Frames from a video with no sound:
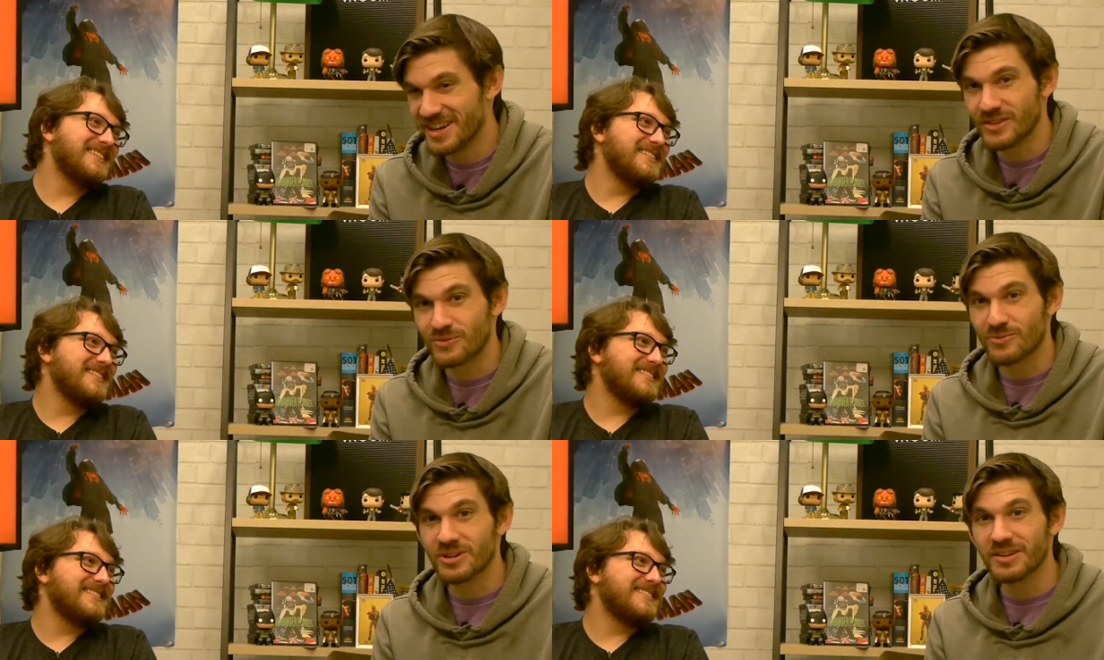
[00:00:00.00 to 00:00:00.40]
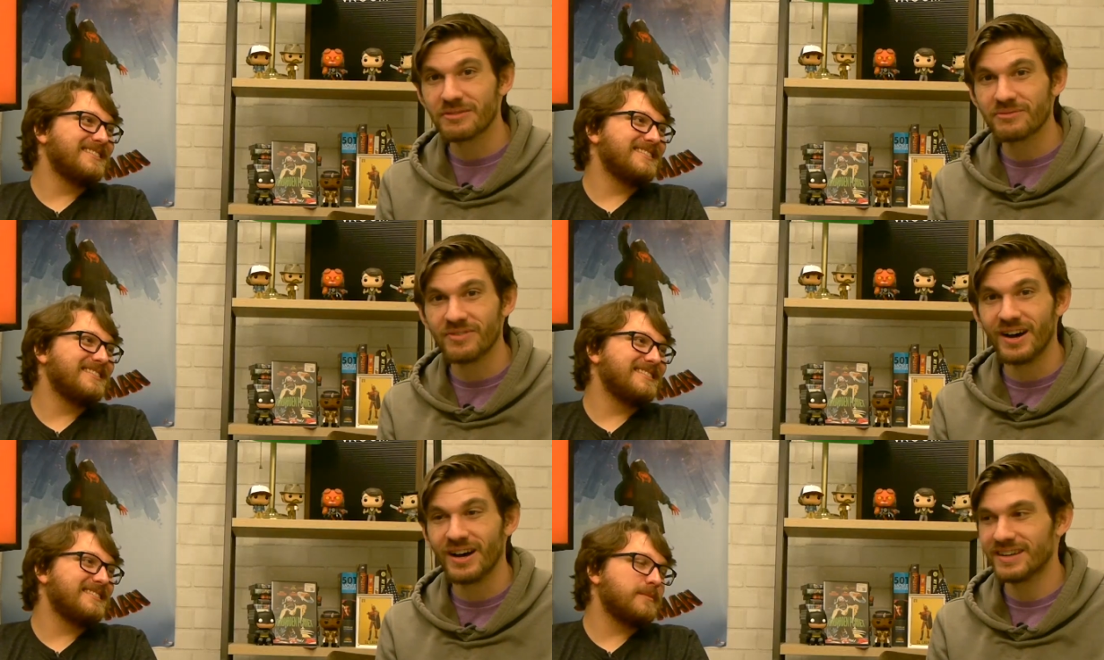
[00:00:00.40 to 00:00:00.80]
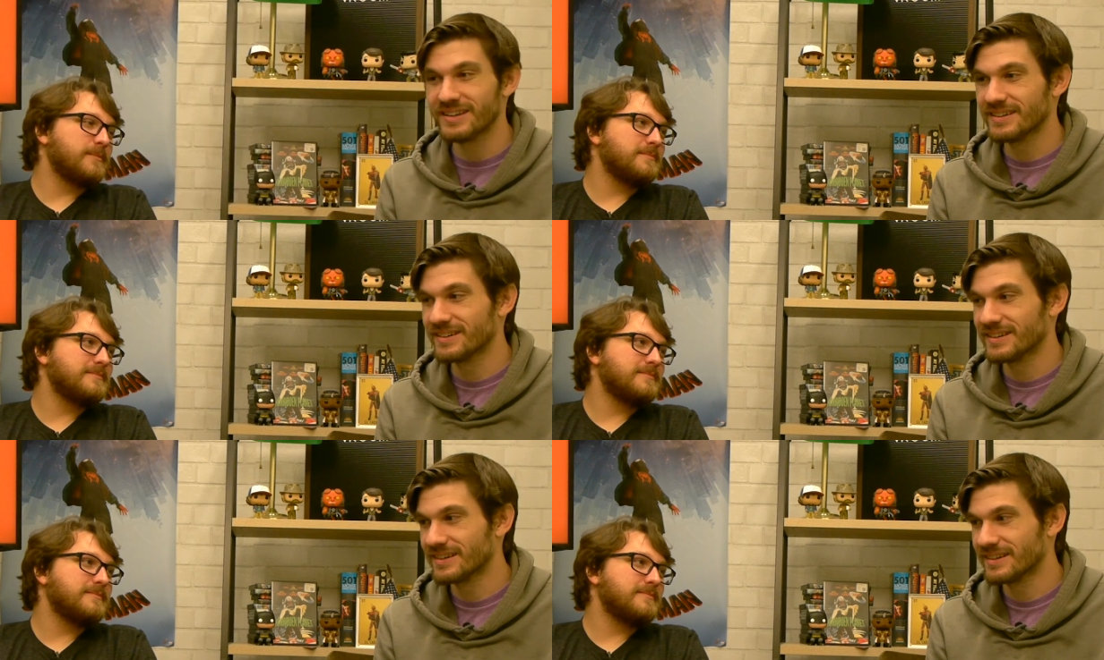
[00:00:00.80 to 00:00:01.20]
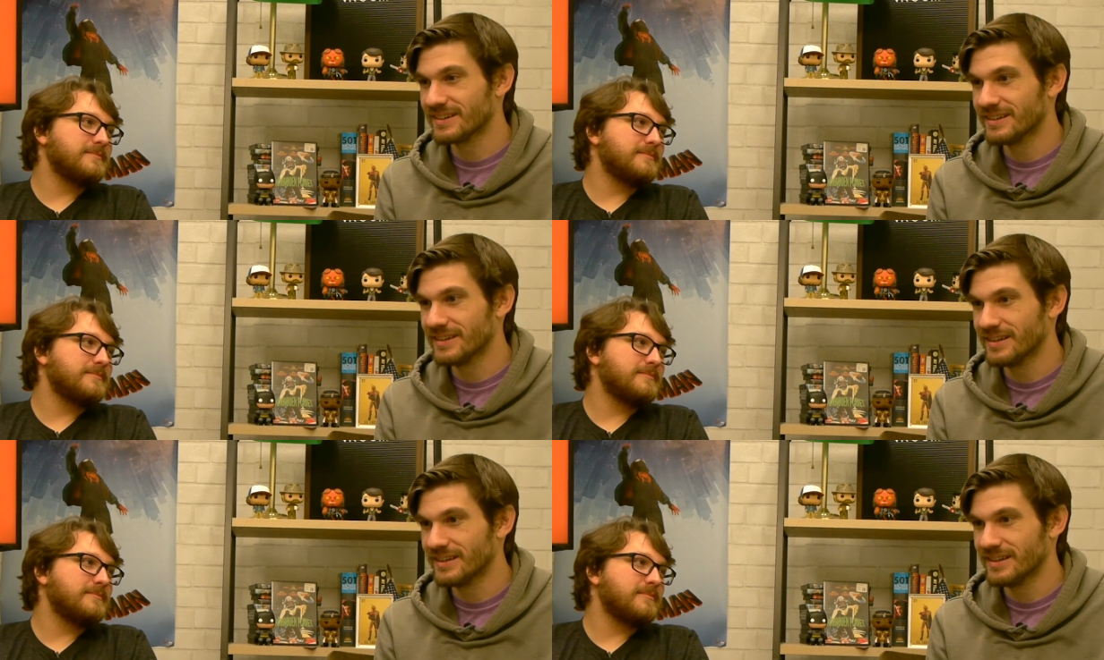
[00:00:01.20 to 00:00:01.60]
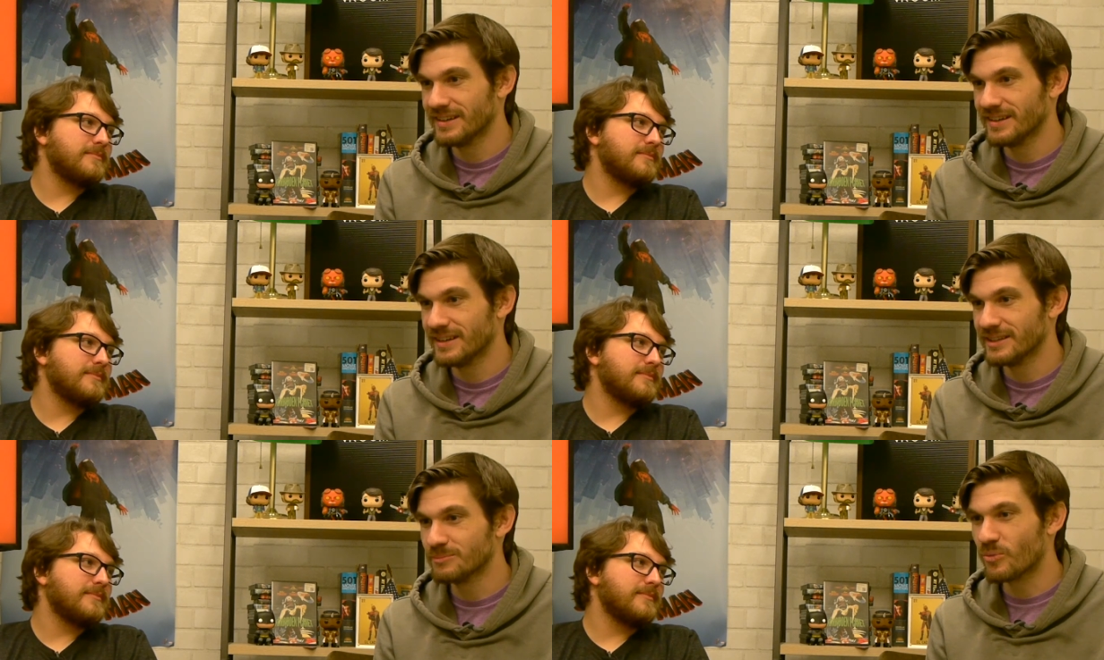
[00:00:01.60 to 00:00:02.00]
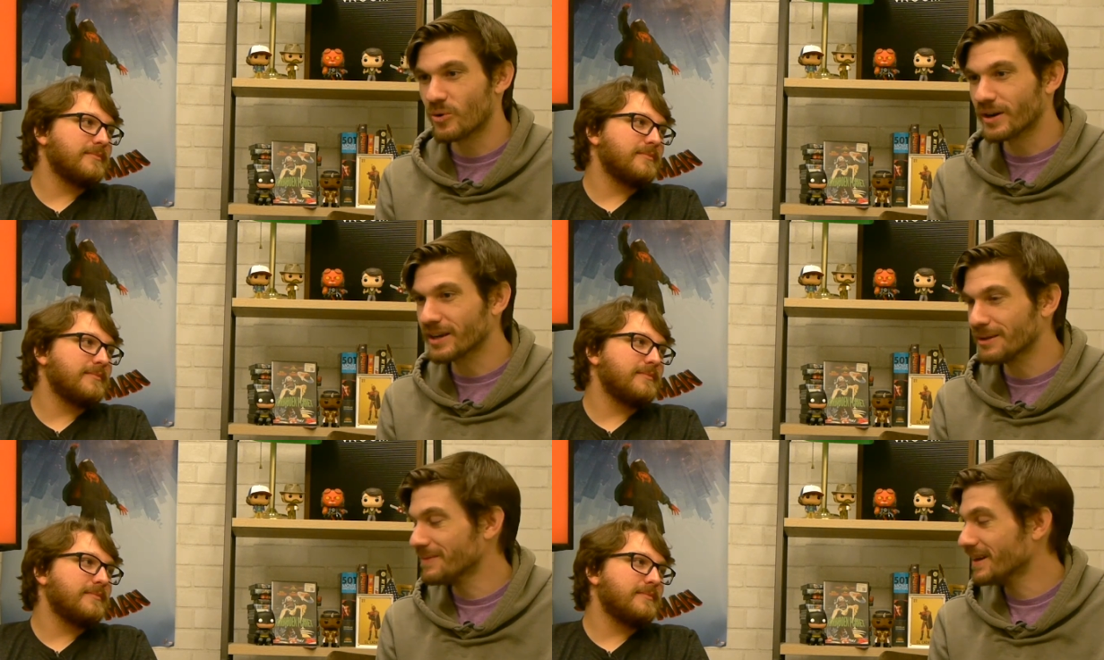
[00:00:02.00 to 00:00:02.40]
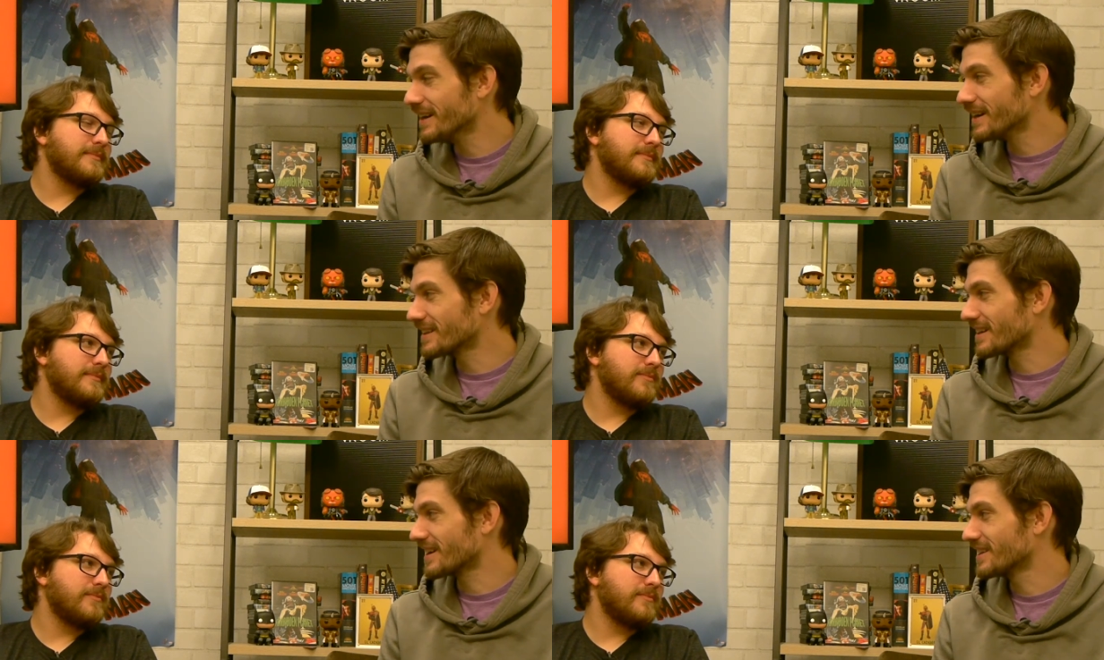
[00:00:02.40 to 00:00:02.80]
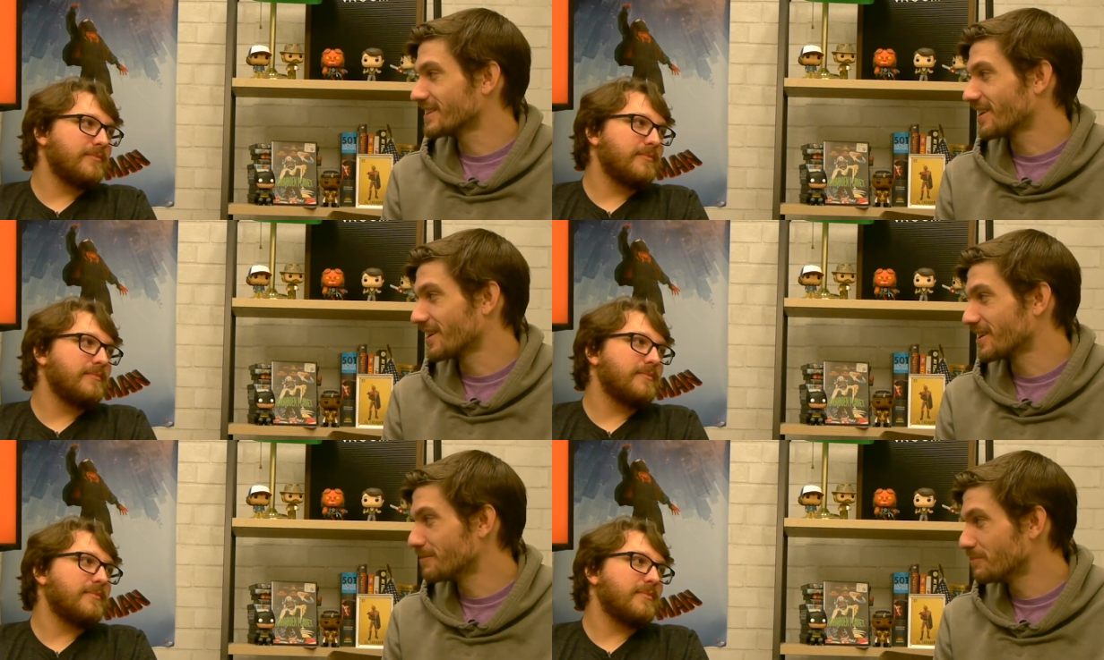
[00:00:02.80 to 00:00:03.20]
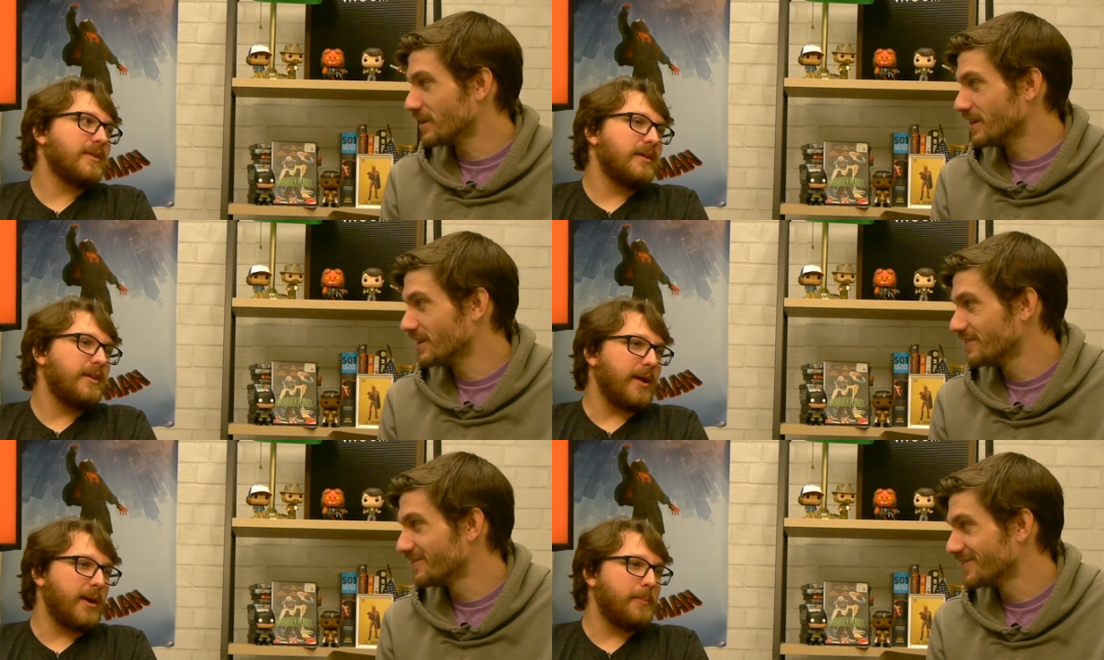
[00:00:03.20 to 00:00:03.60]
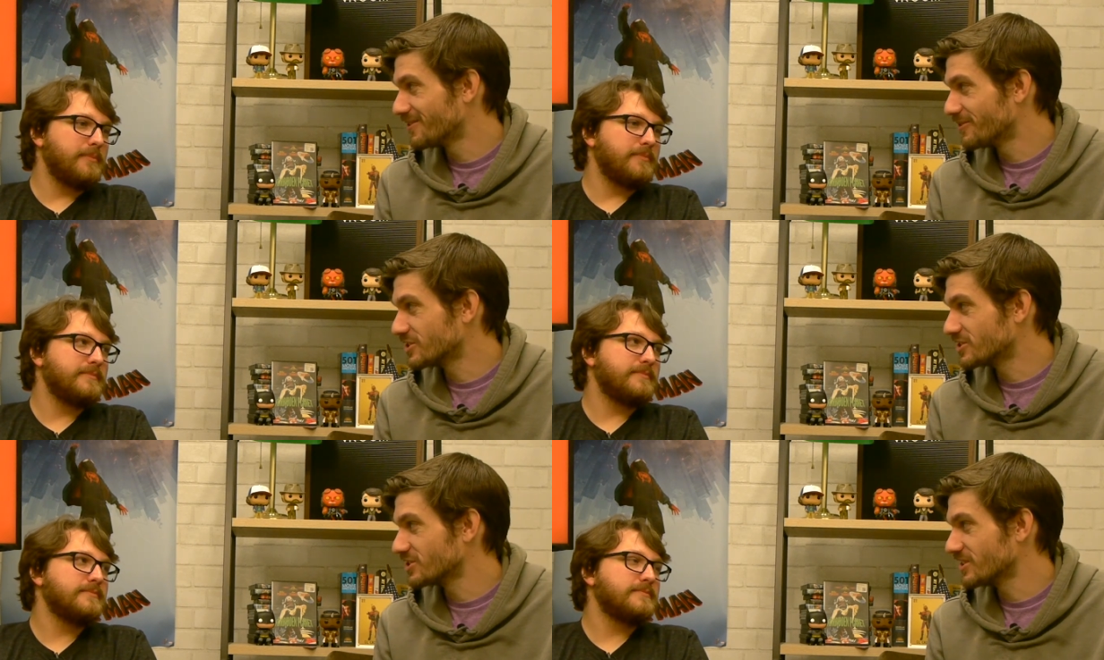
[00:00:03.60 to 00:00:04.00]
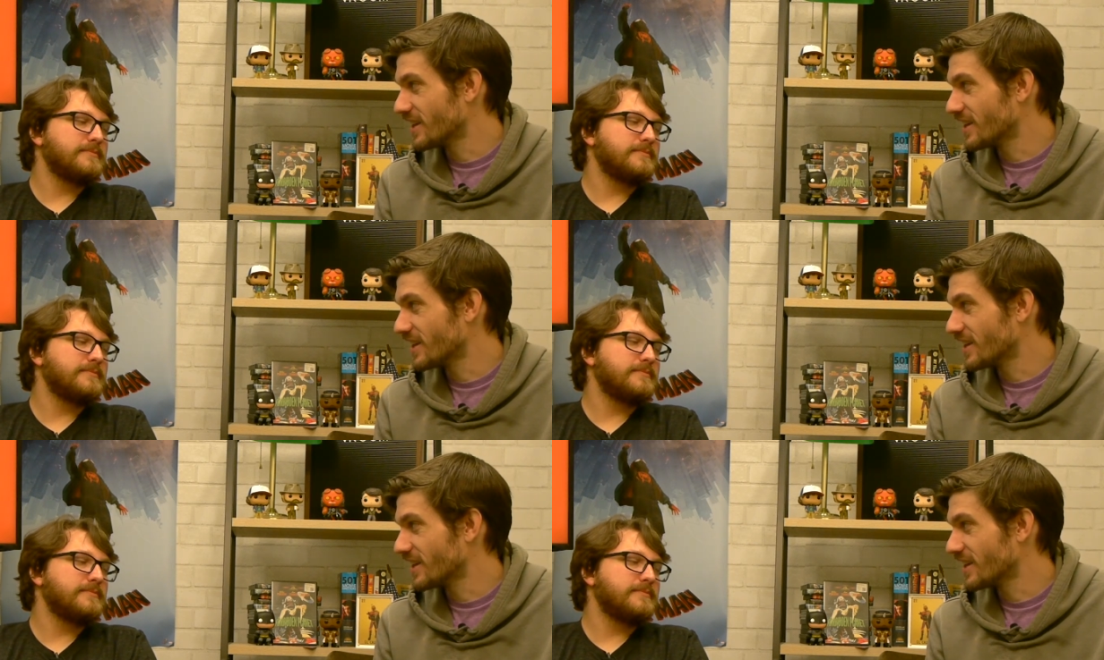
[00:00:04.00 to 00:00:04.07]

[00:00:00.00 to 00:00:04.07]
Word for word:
Speaker 1: It's really fun. It's more comedic than I thought it'd be. Yeah. Which is